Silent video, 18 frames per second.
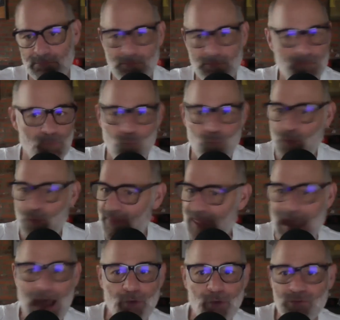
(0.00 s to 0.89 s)

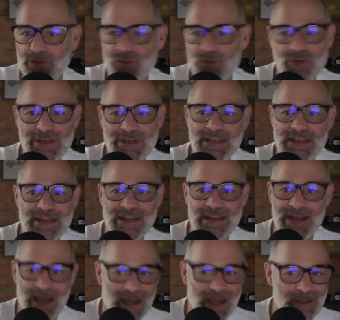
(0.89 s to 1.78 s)
without looking it
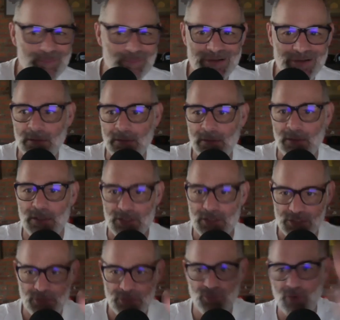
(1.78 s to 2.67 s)
up,
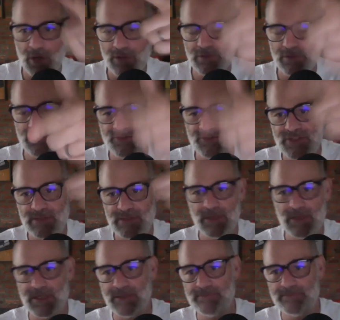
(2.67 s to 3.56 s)
you are losing
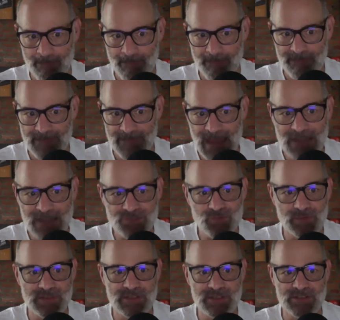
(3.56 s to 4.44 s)
money. That's what
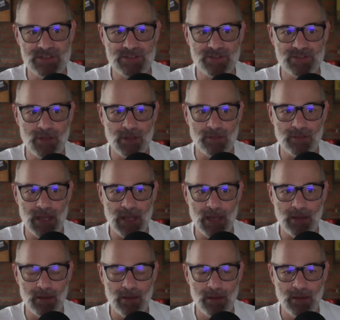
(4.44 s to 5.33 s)
this is all about.
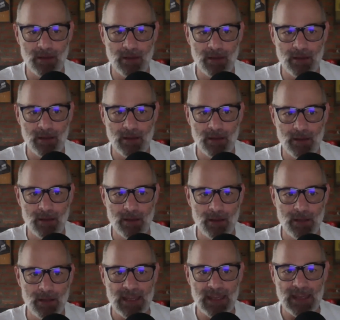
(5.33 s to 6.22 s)

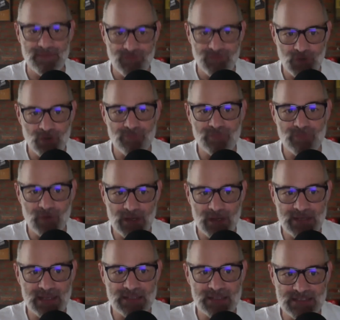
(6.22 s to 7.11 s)
If your front
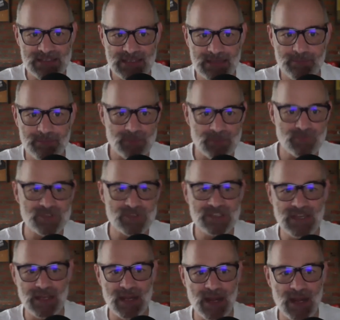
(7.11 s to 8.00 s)
desk team members
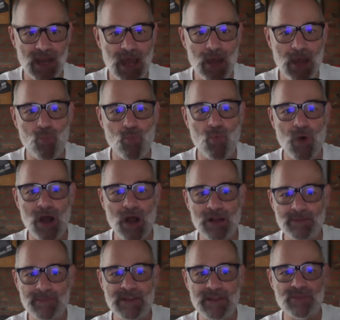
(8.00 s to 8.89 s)
cannot walk
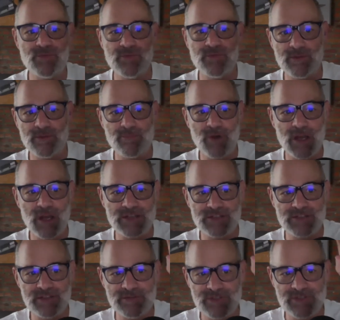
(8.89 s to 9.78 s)
me through the
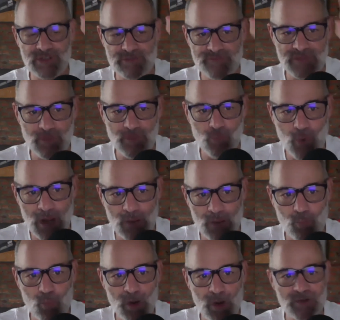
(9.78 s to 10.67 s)
process of one,
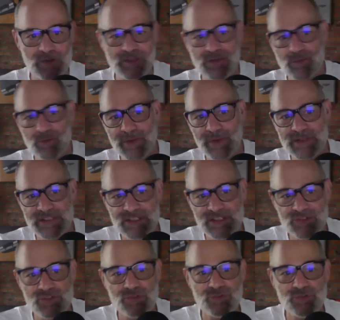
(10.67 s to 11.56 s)
where do your
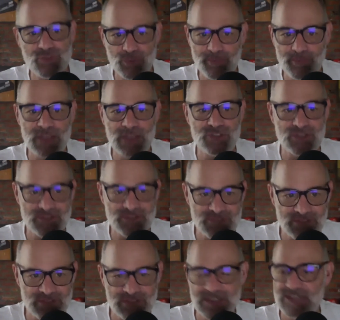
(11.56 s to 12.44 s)
potential new patients'
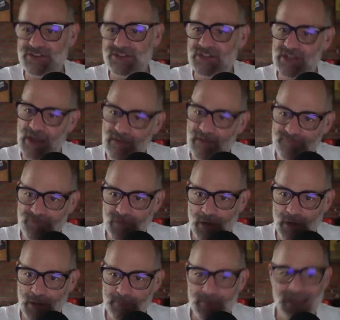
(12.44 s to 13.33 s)
leads come
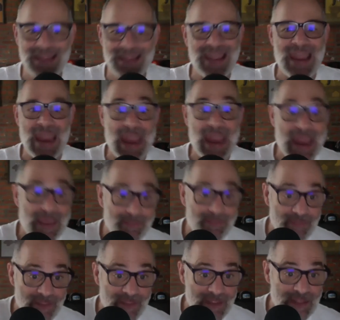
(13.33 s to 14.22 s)
from, and
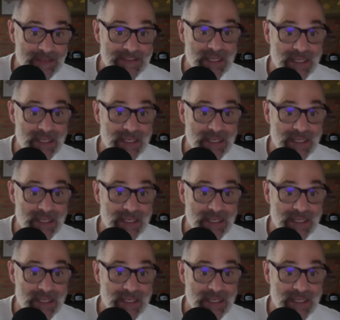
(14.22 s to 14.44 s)
then tell